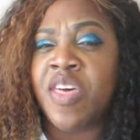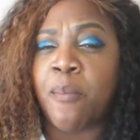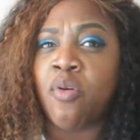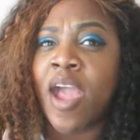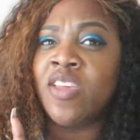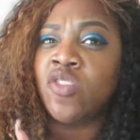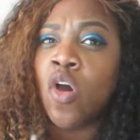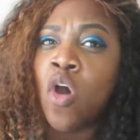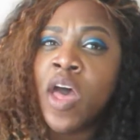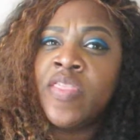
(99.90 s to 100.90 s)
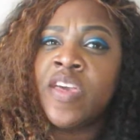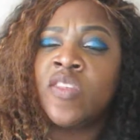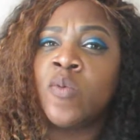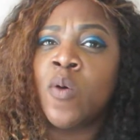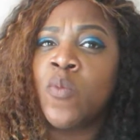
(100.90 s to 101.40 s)
The price on
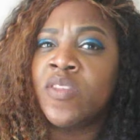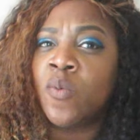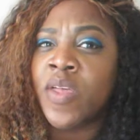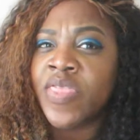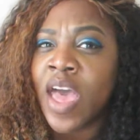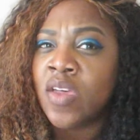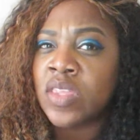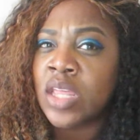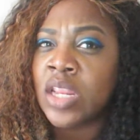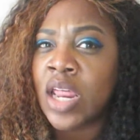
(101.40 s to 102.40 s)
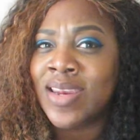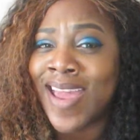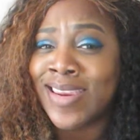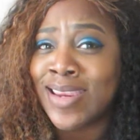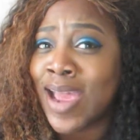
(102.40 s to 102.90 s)
this one was
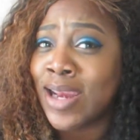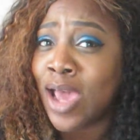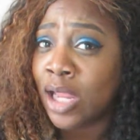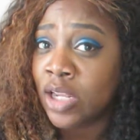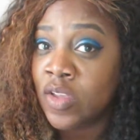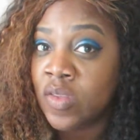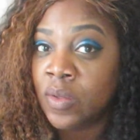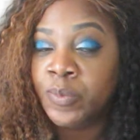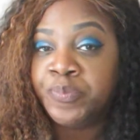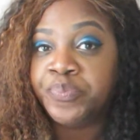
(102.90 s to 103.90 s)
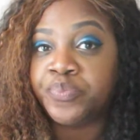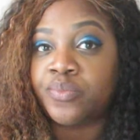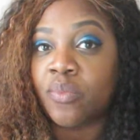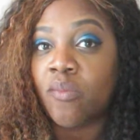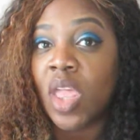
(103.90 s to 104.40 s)
$1,099.
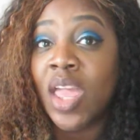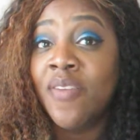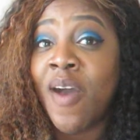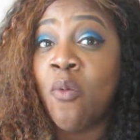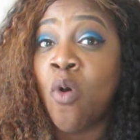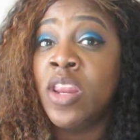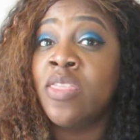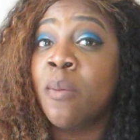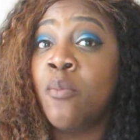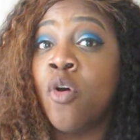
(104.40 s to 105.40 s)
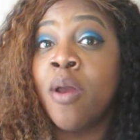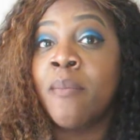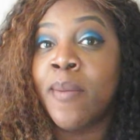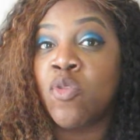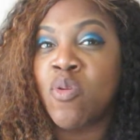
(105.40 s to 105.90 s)
If I wanted the more
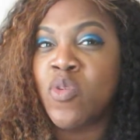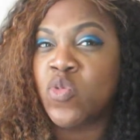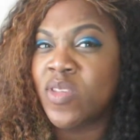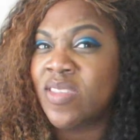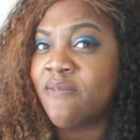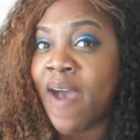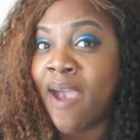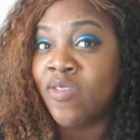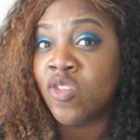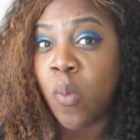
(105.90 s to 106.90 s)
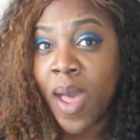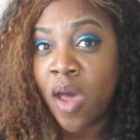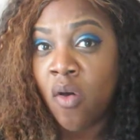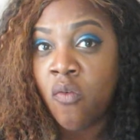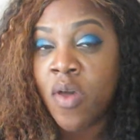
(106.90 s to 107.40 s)
memory, which was the
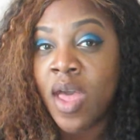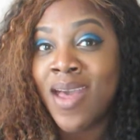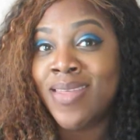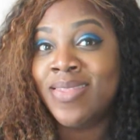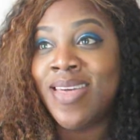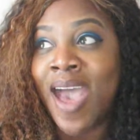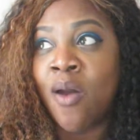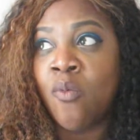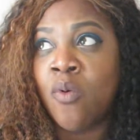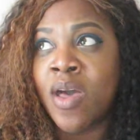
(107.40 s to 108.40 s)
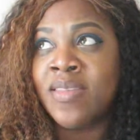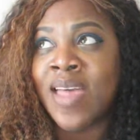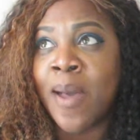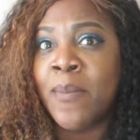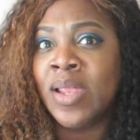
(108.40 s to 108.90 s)
512, that was,
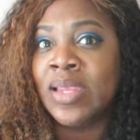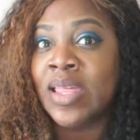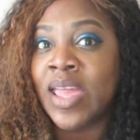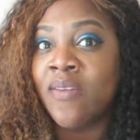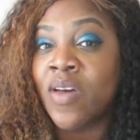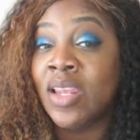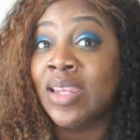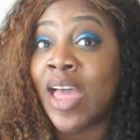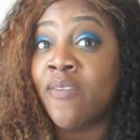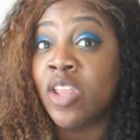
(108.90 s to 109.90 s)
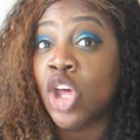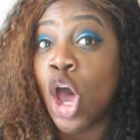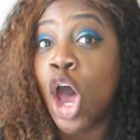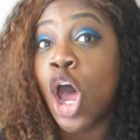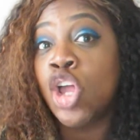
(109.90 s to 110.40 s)
I believe,
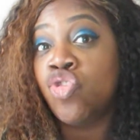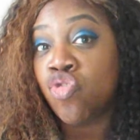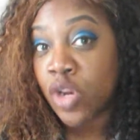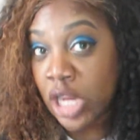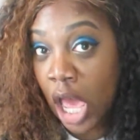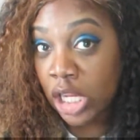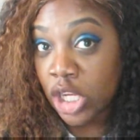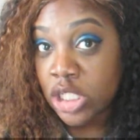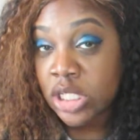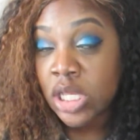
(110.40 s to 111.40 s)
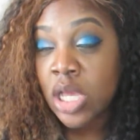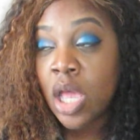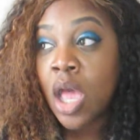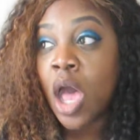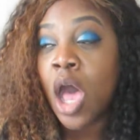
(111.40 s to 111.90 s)
$1,100.
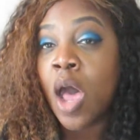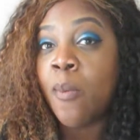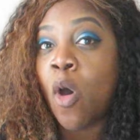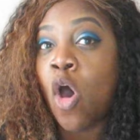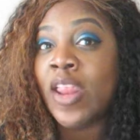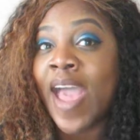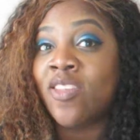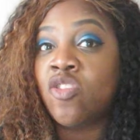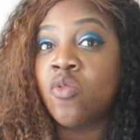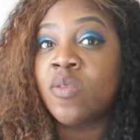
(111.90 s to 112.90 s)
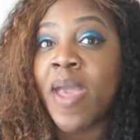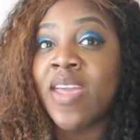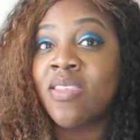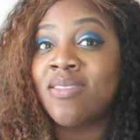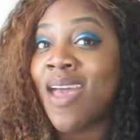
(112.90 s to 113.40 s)
All I had to do was
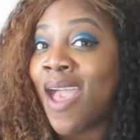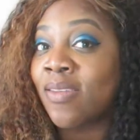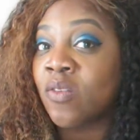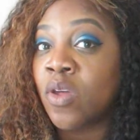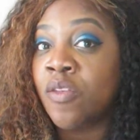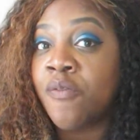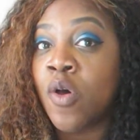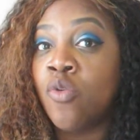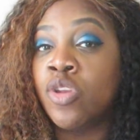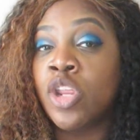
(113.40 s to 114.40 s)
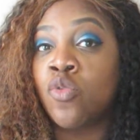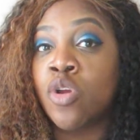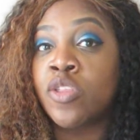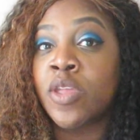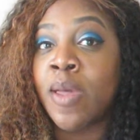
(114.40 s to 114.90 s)
pay the tax on the phone in
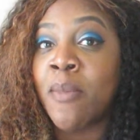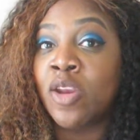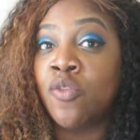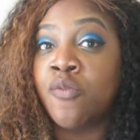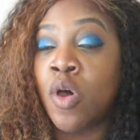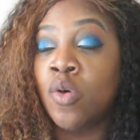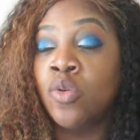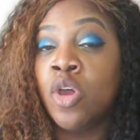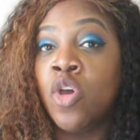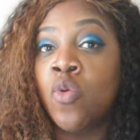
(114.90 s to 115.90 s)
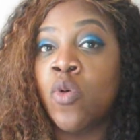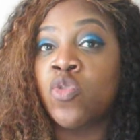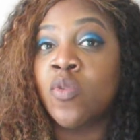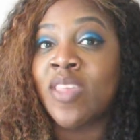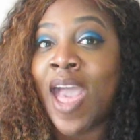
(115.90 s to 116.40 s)
order to get my new phone,
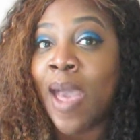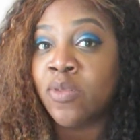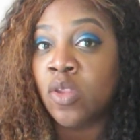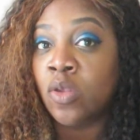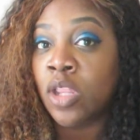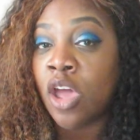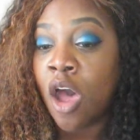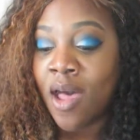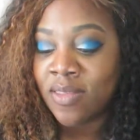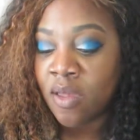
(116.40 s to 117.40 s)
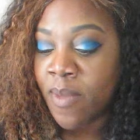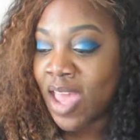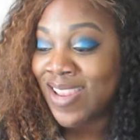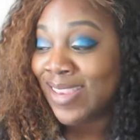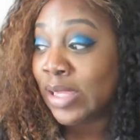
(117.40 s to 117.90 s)
which was absolutely awesome,
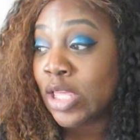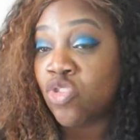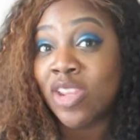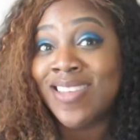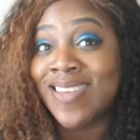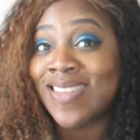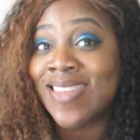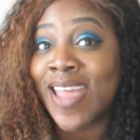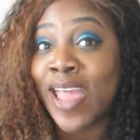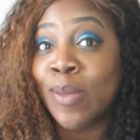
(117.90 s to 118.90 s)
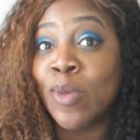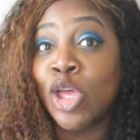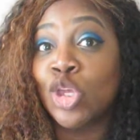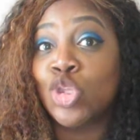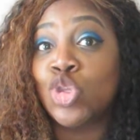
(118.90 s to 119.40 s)
and it literally just came
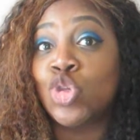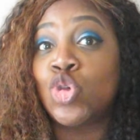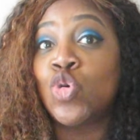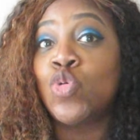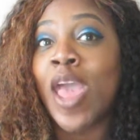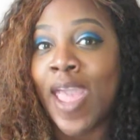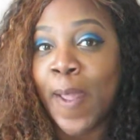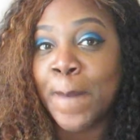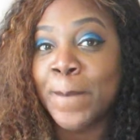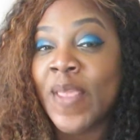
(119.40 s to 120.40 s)
today.